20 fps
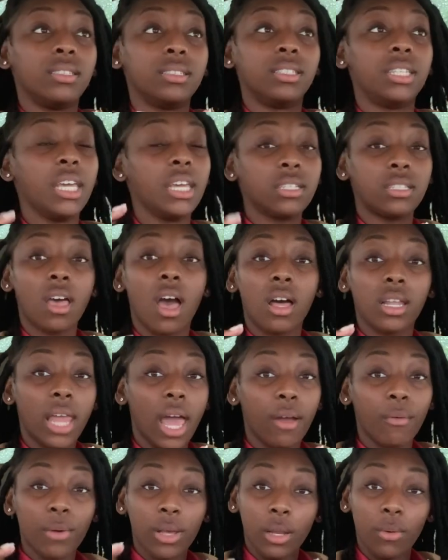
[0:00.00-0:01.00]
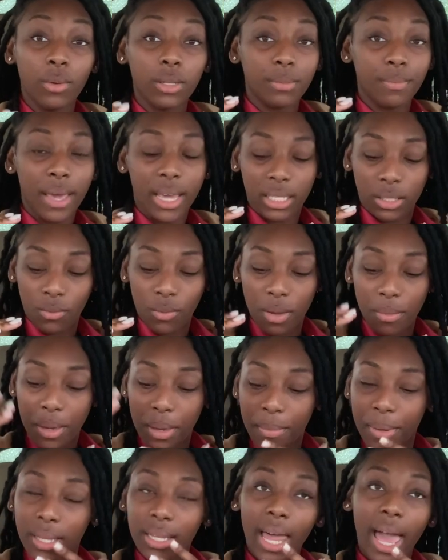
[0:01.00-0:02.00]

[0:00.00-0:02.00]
TikTok, like, really was messing with me, but,